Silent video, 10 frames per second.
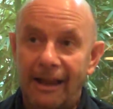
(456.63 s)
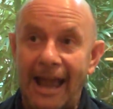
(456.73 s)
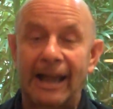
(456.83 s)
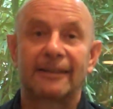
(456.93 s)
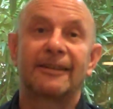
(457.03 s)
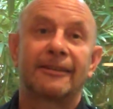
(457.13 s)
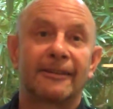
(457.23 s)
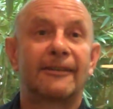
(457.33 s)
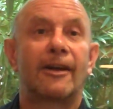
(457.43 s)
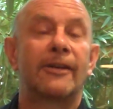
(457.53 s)
Actors
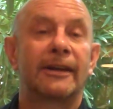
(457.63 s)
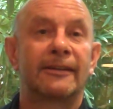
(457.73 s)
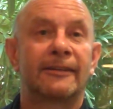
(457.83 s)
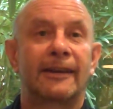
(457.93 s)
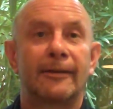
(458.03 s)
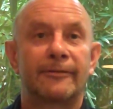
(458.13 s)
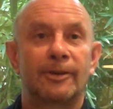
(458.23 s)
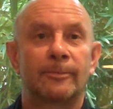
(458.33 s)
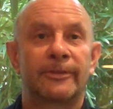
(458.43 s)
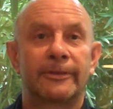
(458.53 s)
and directors get
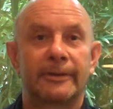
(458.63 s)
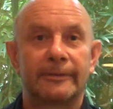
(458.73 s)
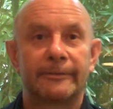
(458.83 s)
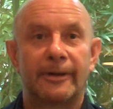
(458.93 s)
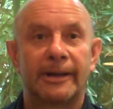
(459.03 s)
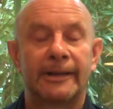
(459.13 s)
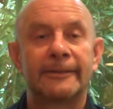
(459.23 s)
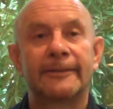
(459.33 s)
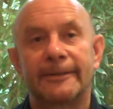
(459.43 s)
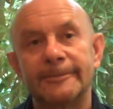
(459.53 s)
films
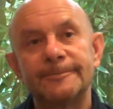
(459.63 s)
financed.